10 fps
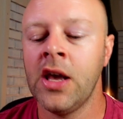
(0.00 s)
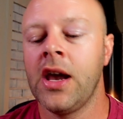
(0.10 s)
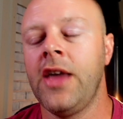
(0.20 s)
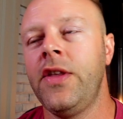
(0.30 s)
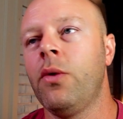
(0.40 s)

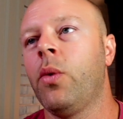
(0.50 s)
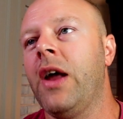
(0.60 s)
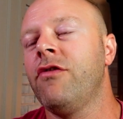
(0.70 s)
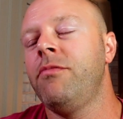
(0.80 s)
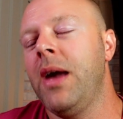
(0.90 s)
And then when
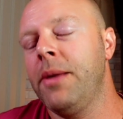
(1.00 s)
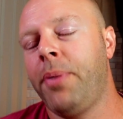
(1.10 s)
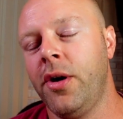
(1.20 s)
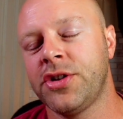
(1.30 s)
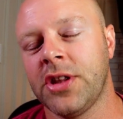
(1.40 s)
I've made
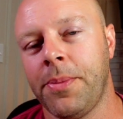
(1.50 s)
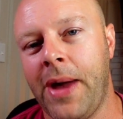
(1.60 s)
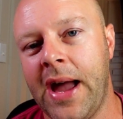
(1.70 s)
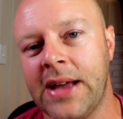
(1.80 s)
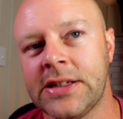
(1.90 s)
posts in the
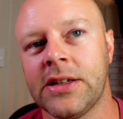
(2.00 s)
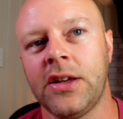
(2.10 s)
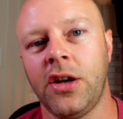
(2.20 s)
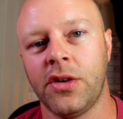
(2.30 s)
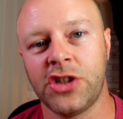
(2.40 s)
past,
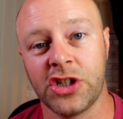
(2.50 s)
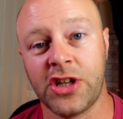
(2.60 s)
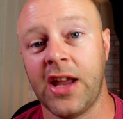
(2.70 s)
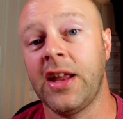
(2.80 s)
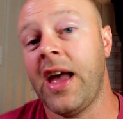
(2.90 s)
it's just
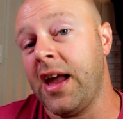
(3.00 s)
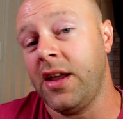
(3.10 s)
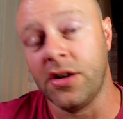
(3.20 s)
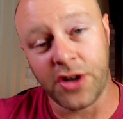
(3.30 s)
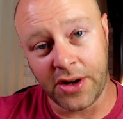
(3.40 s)
saying, hey,
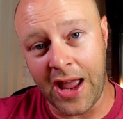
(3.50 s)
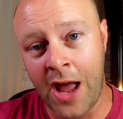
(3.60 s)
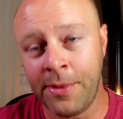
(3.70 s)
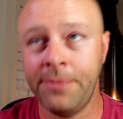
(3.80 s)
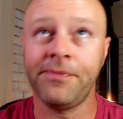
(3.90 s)
here's our
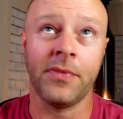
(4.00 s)
cabin,